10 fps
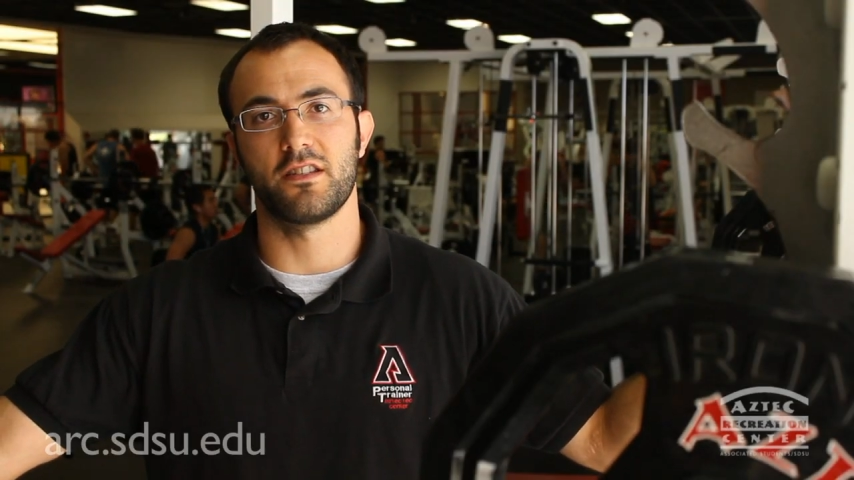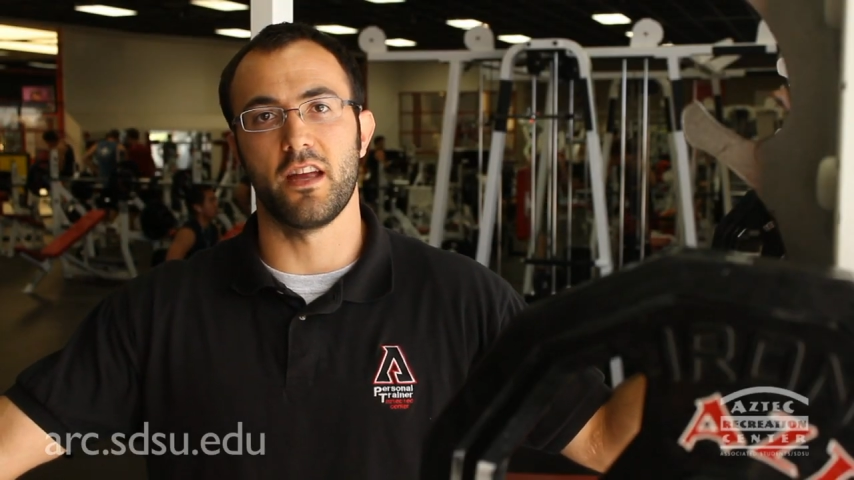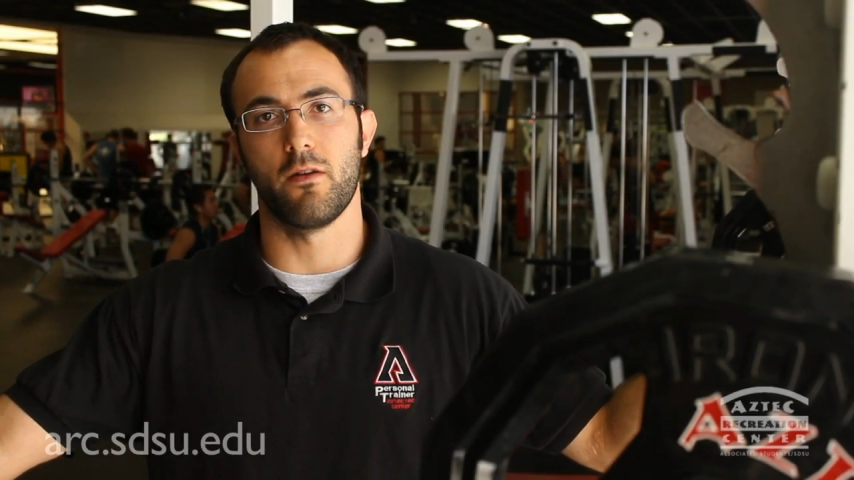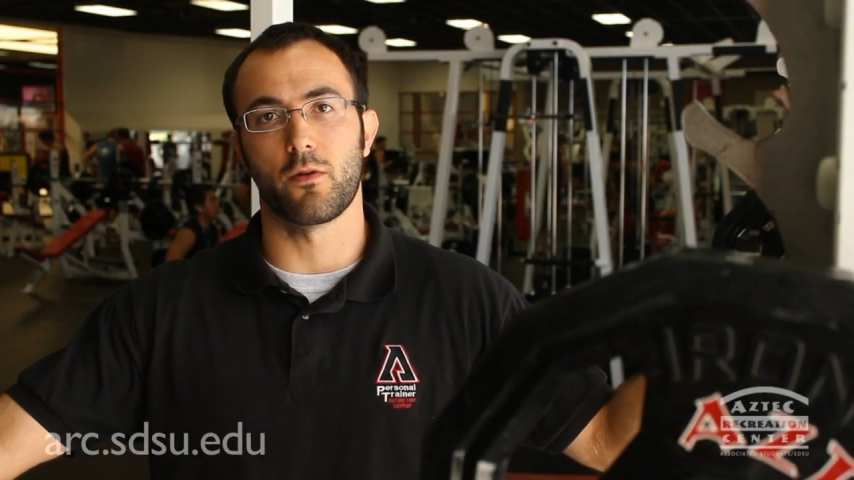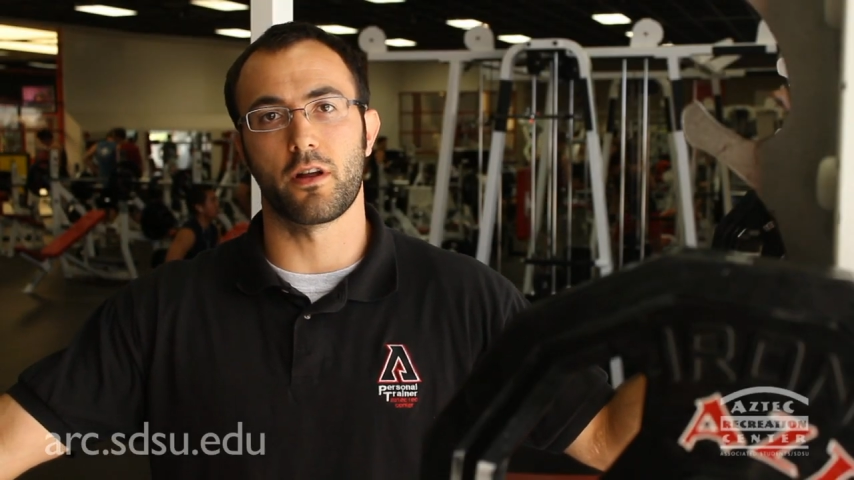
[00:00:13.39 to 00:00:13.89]

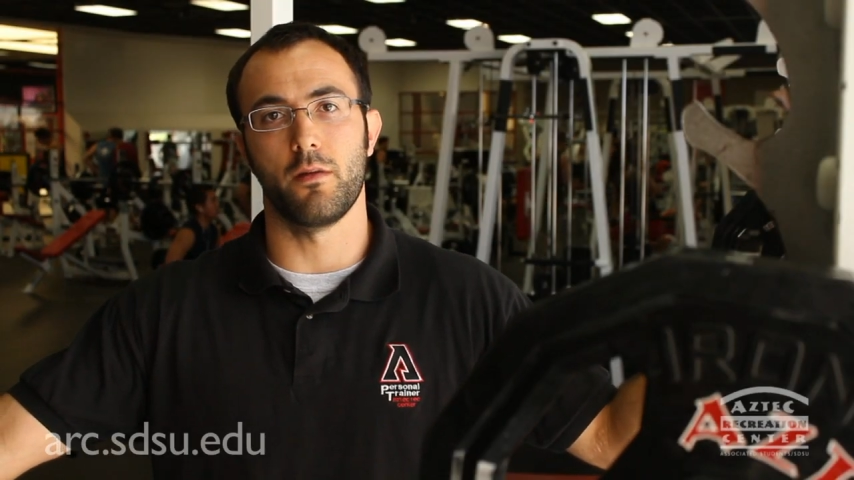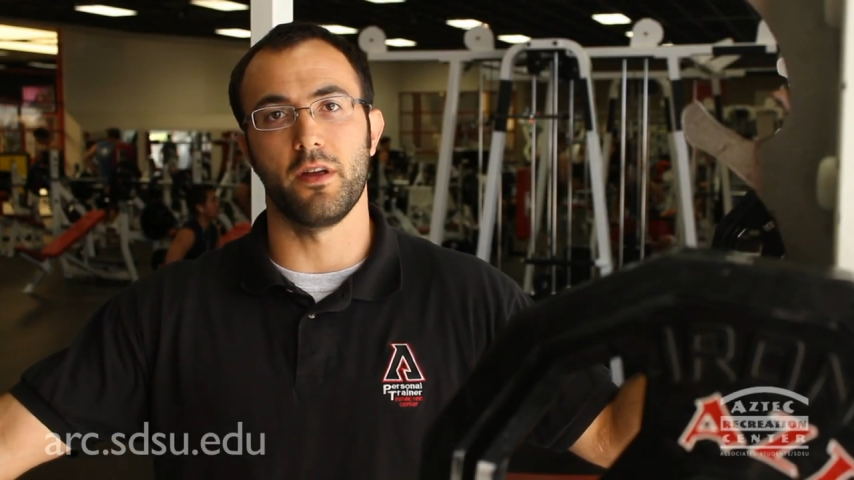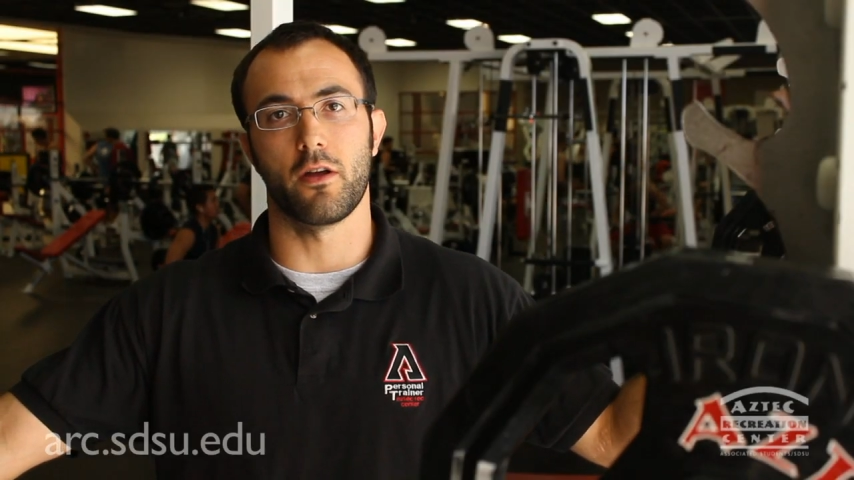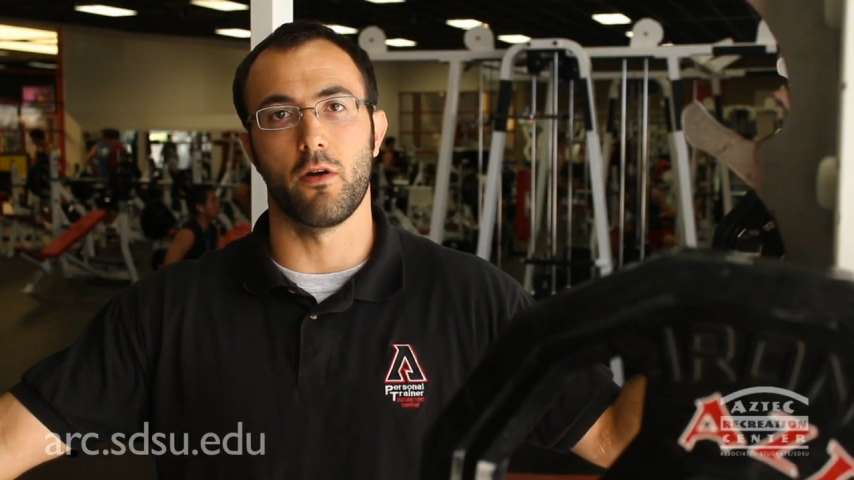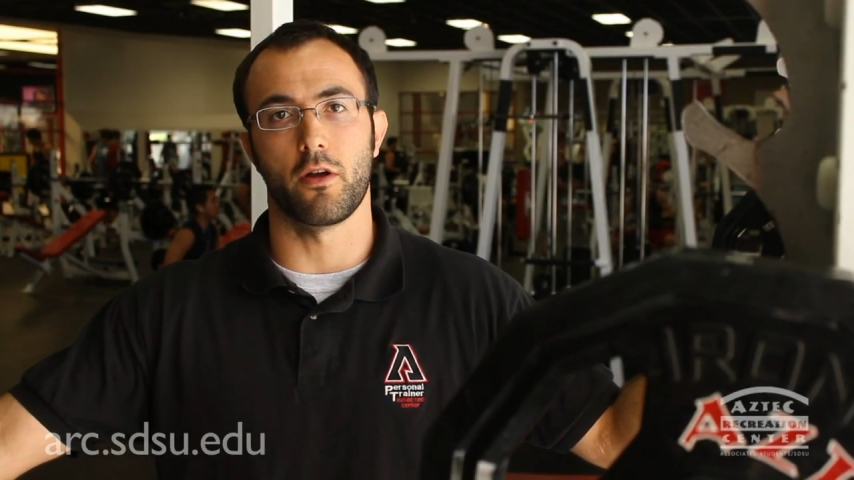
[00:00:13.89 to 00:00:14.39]
Today we're going to
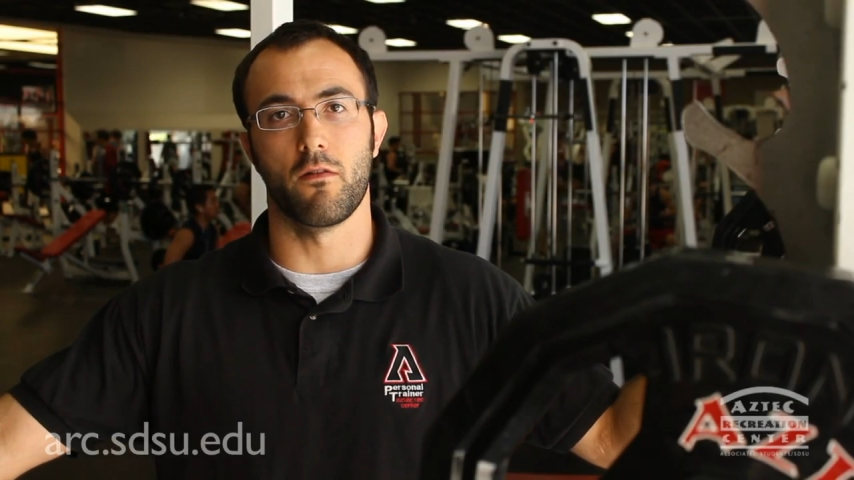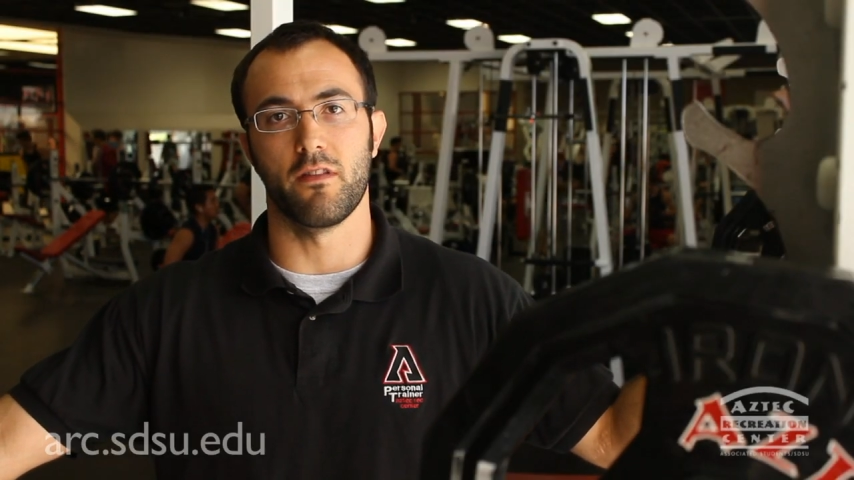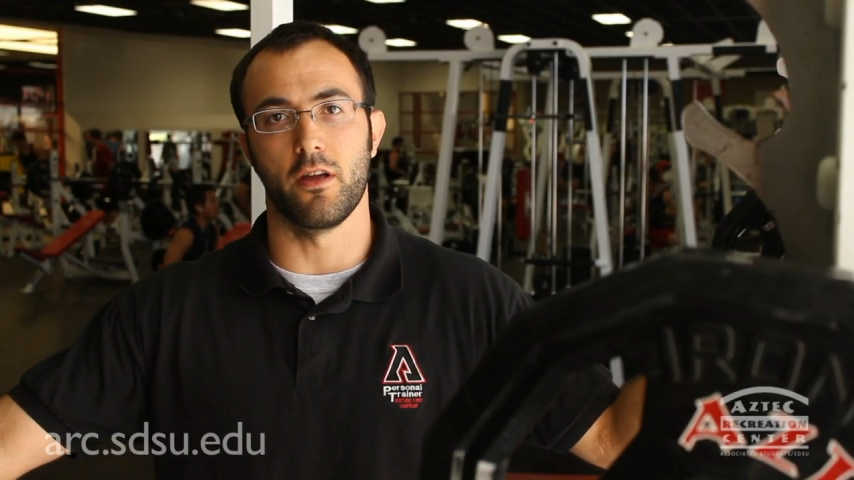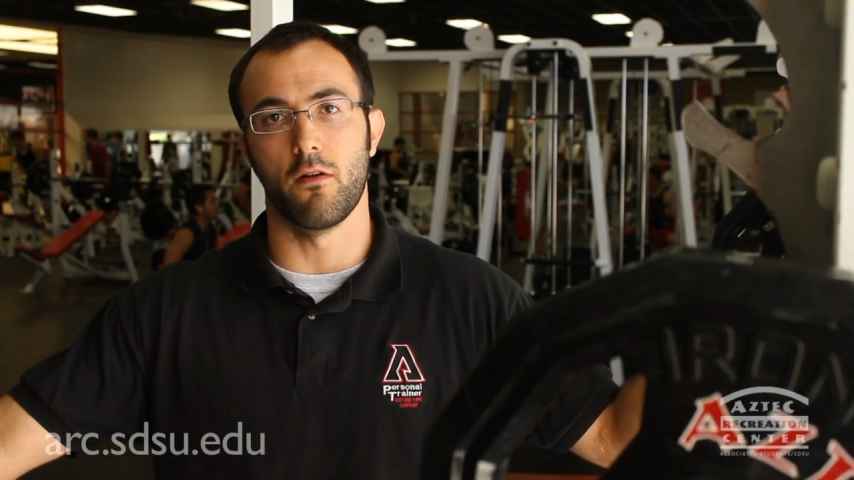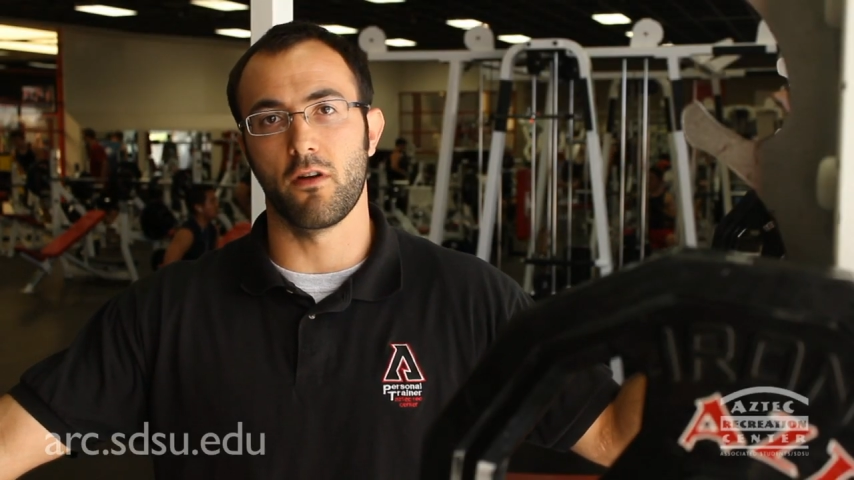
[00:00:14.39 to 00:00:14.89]
be going
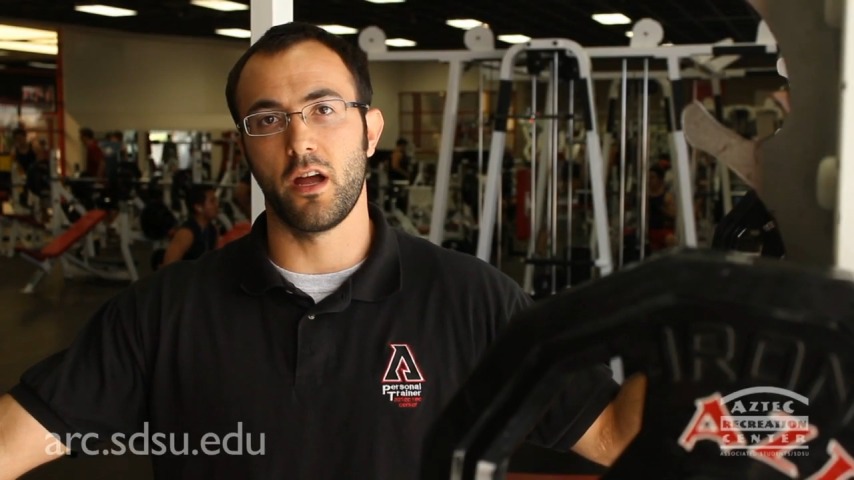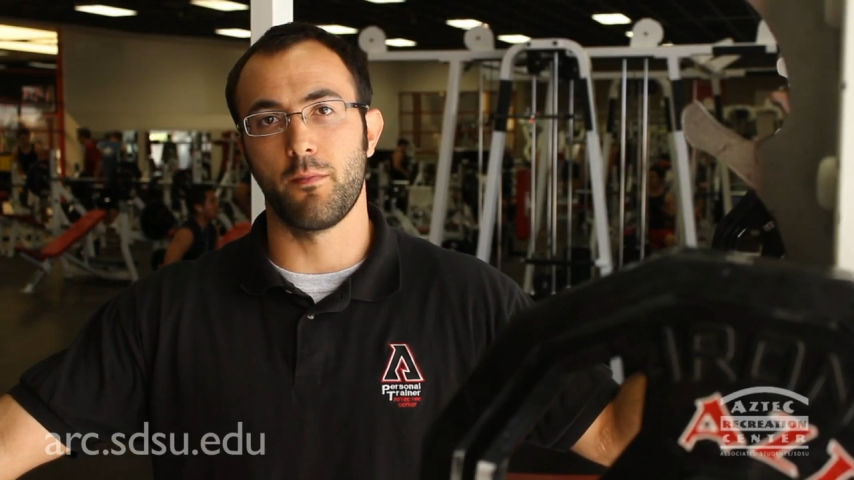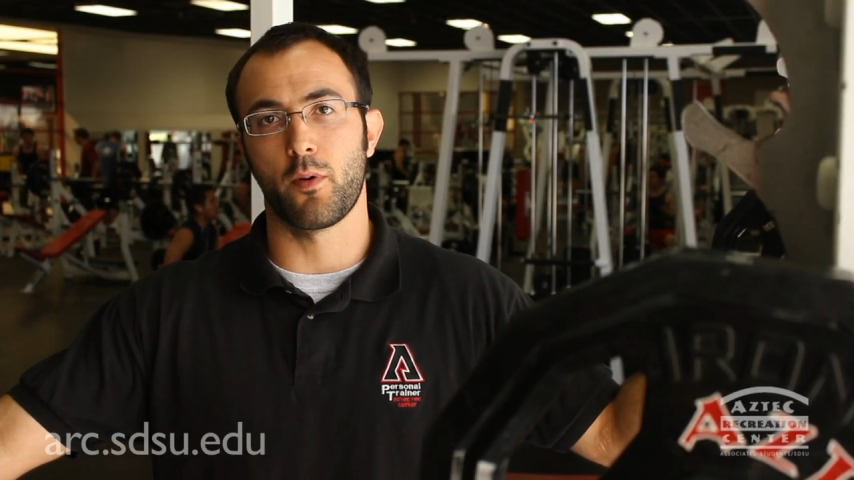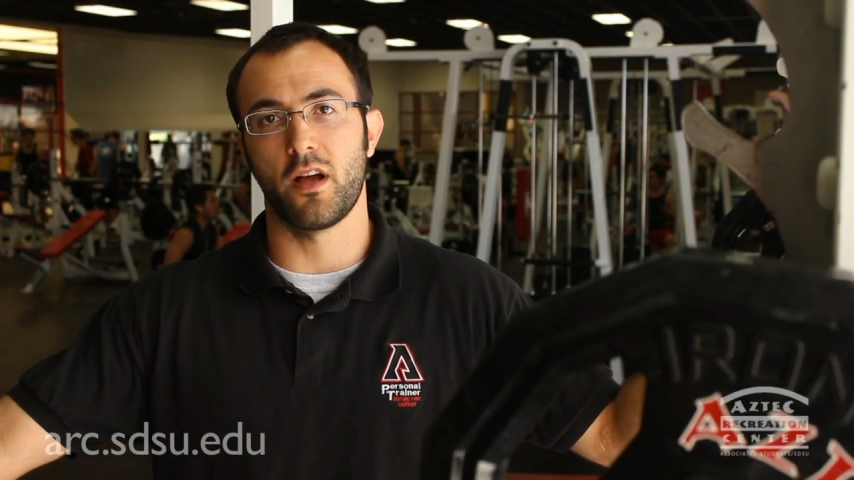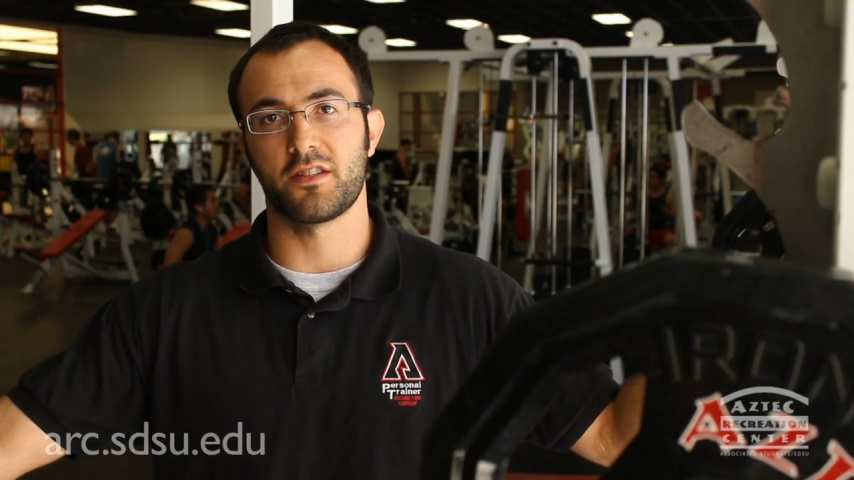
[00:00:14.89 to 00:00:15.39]
over the
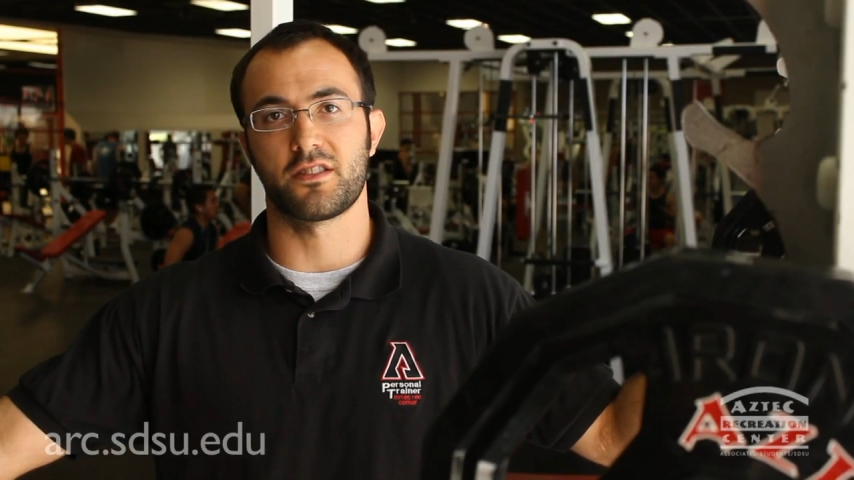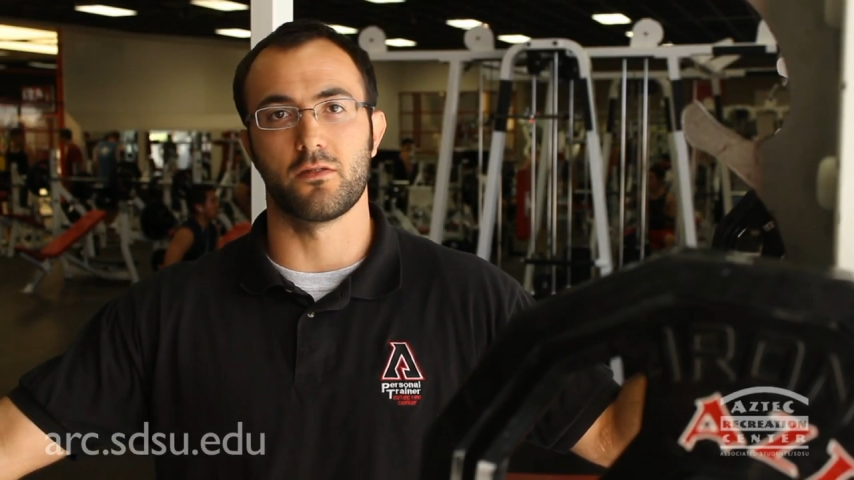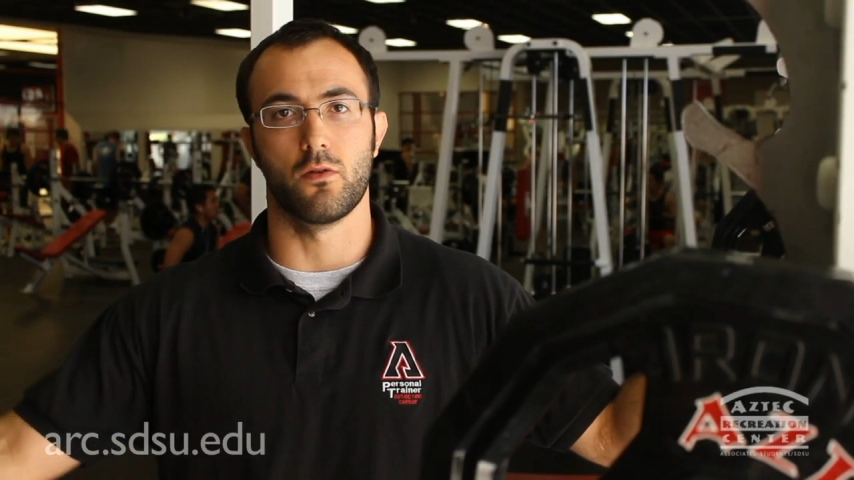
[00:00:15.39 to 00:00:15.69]
overhead press